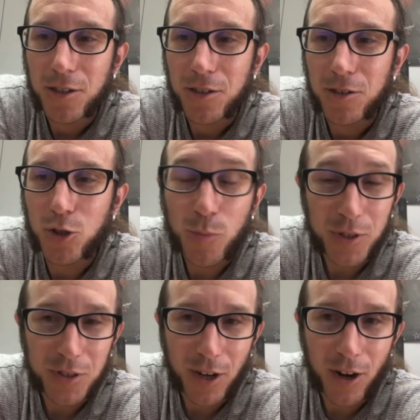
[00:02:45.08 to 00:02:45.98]

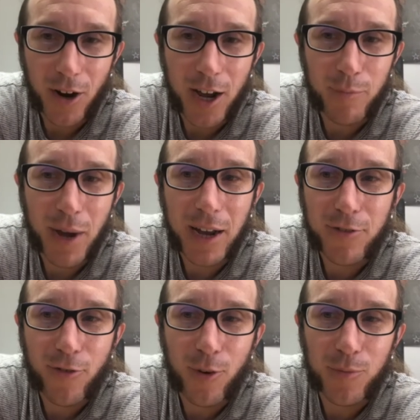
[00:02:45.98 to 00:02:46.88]
superstar and
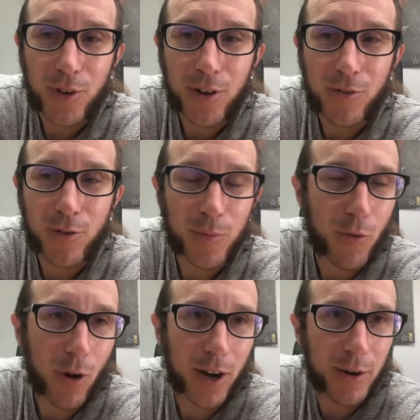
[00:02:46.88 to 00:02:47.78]
band from the from the
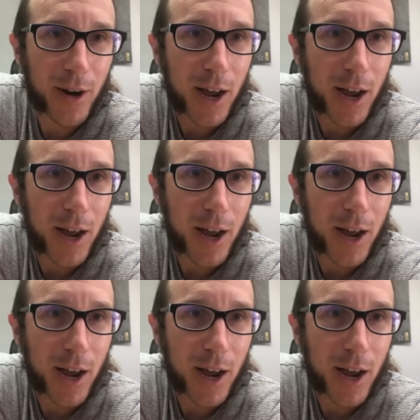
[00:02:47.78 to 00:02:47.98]
rock and,